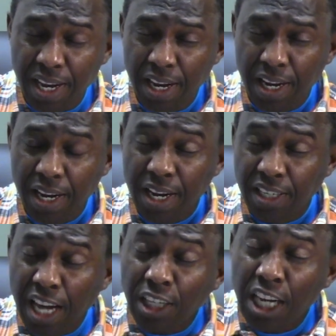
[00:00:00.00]
that
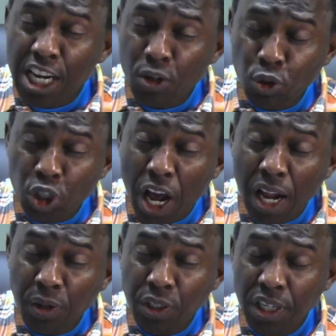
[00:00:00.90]
little child
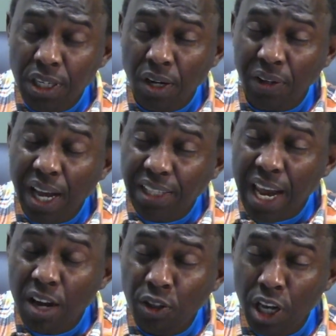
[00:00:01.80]
or that
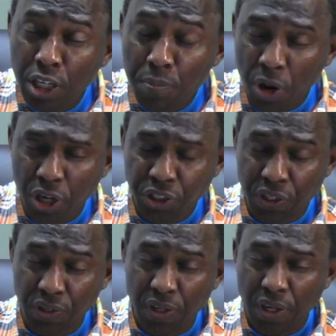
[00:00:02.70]
elderly person
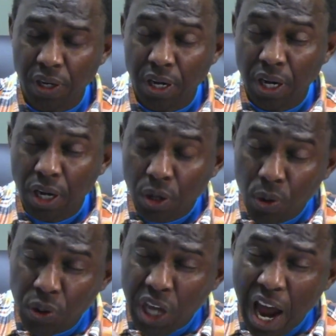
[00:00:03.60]
whose
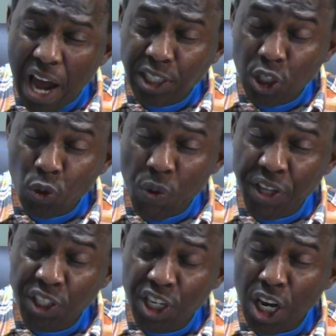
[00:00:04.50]
heart is raising
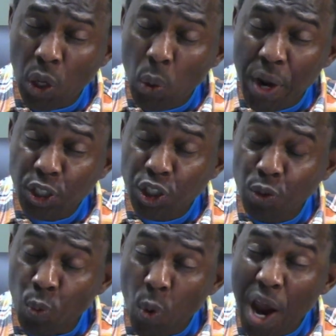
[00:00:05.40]
the question,
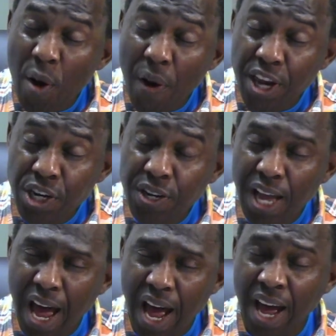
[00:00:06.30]
Where are you,
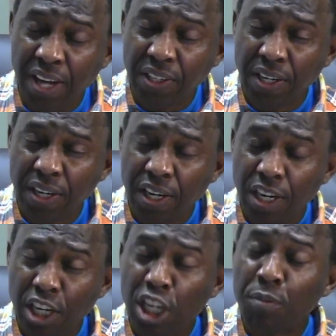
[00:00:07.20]
God?
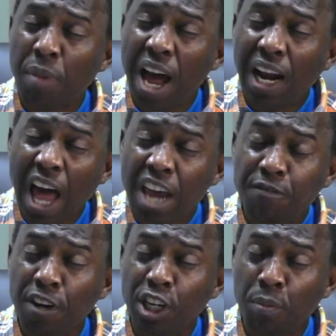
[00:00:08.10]
in my life and
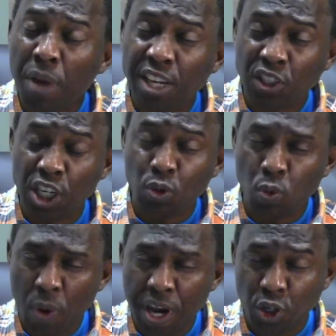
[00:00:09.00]
in my
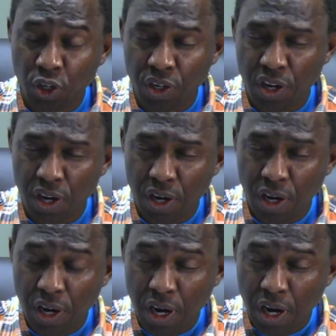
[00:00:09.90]
situation.
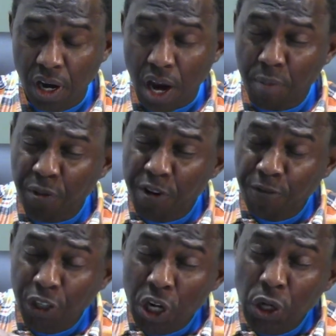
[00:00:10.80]
I pray for
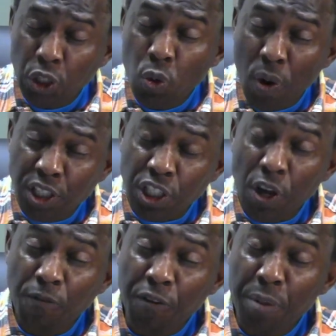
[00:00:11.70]
those who are
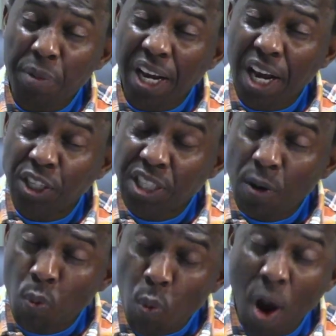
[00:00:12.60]
suffering because they
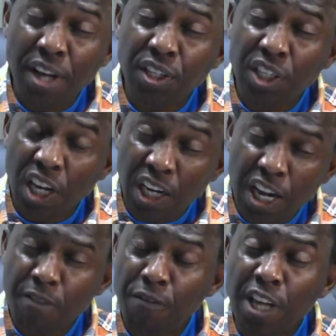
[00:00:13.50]
want
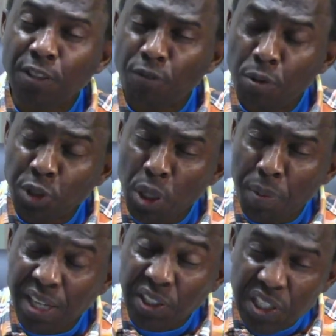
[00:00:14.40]
deliverance from some
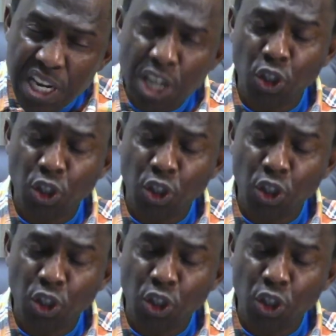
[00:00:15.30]
addiction.